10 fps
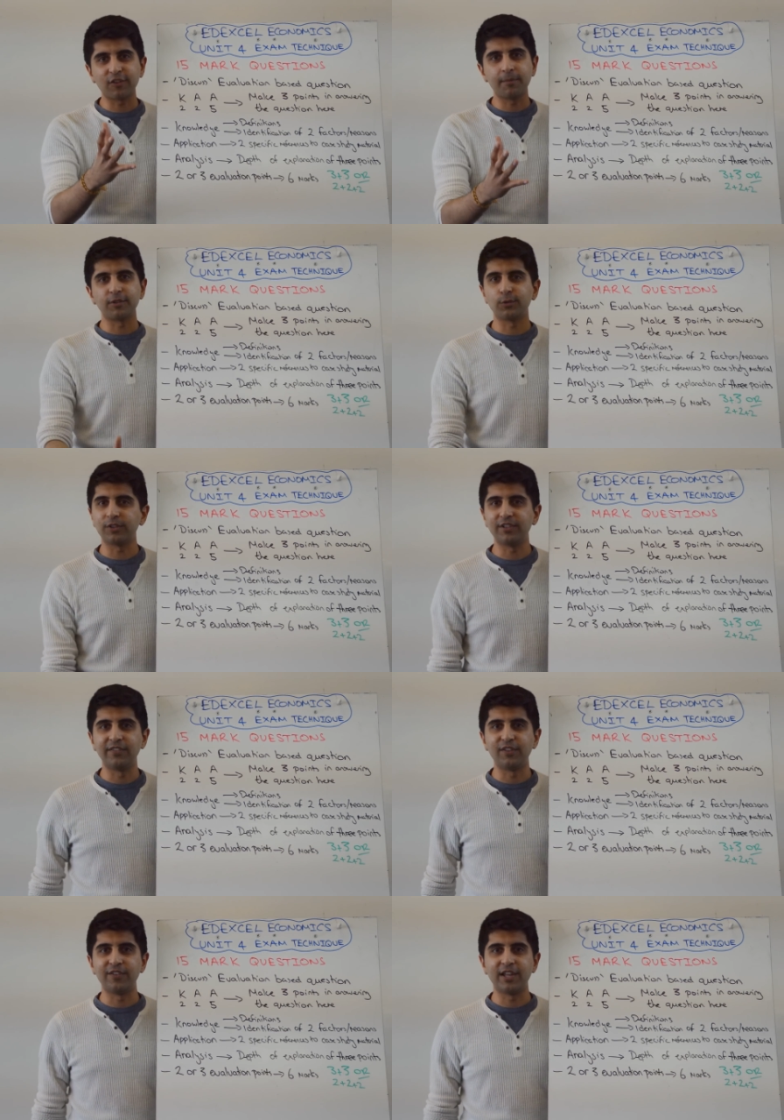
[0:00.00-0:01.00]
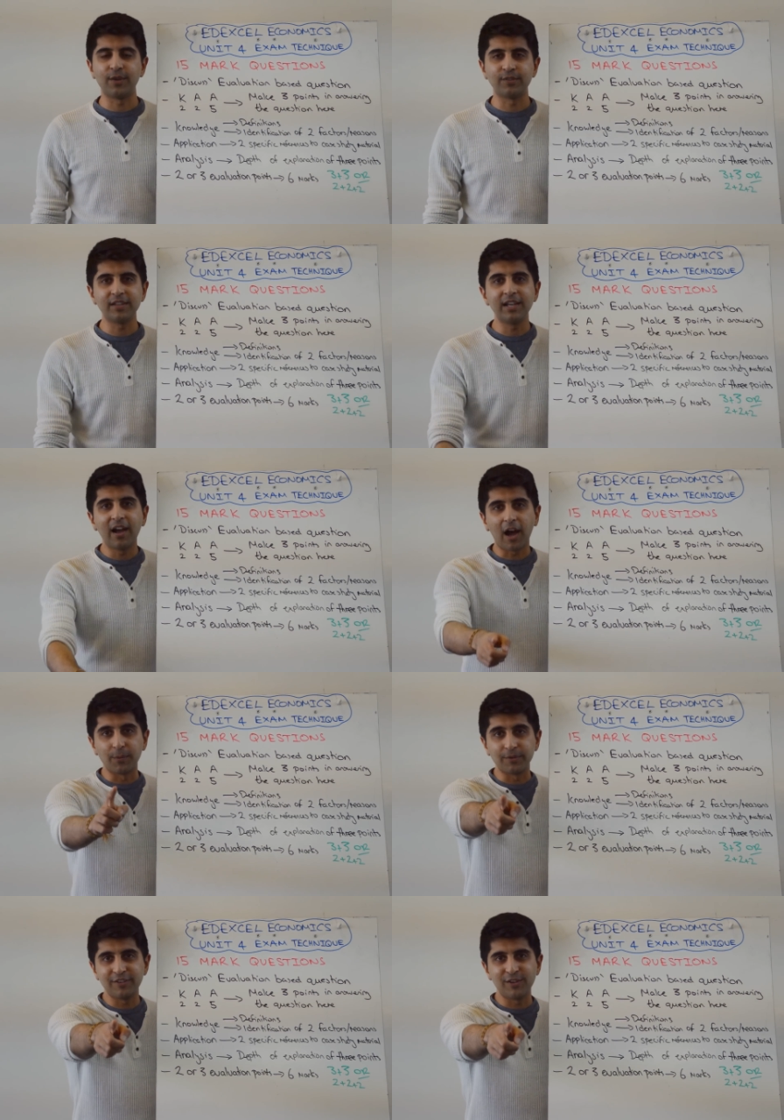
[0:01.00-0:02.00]
so much for watching these videos. I
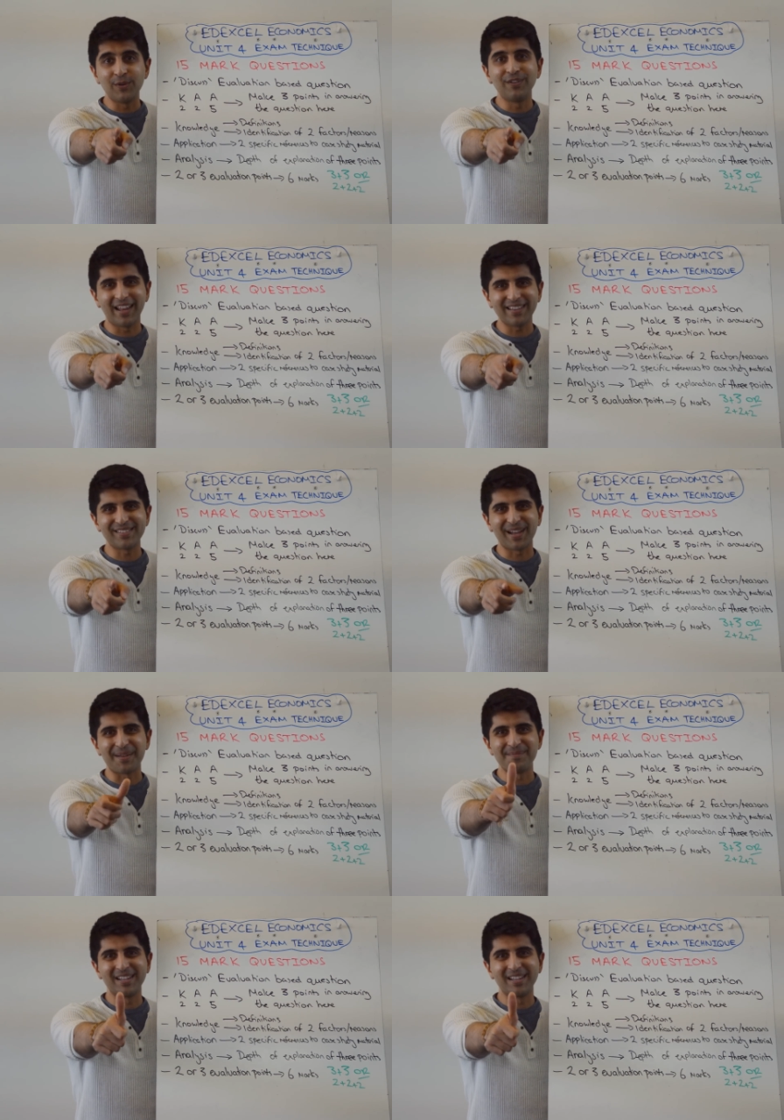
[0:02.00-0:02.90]
will see you next time.